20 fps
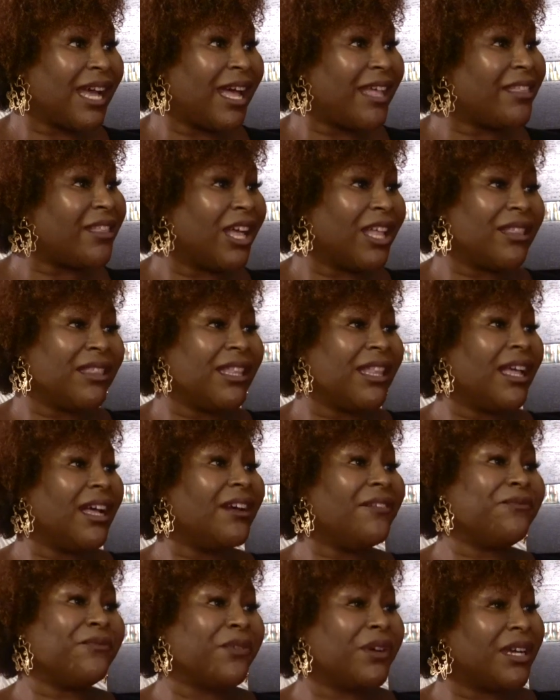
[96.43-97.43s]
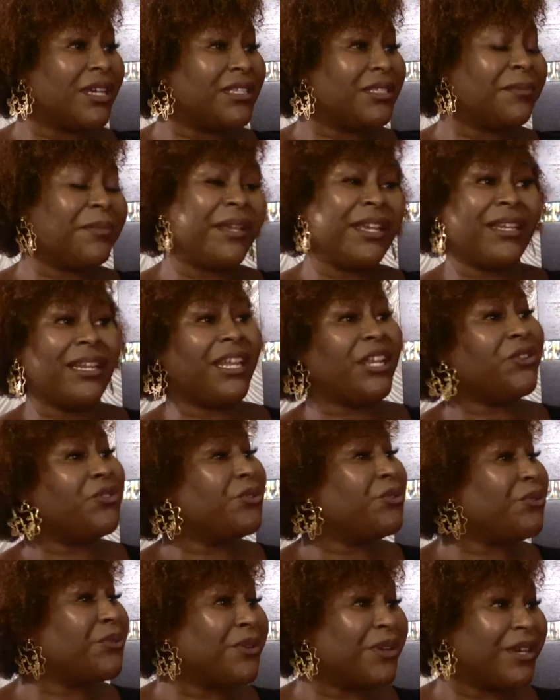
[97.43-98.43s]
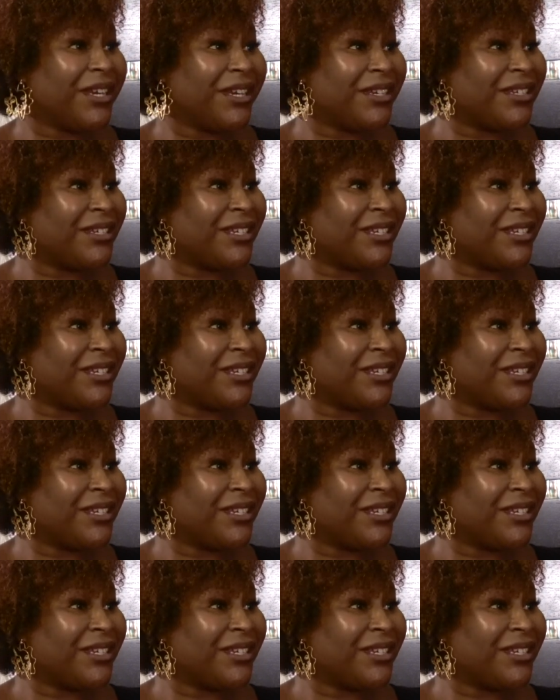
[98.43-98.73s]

I thought love was being ignored.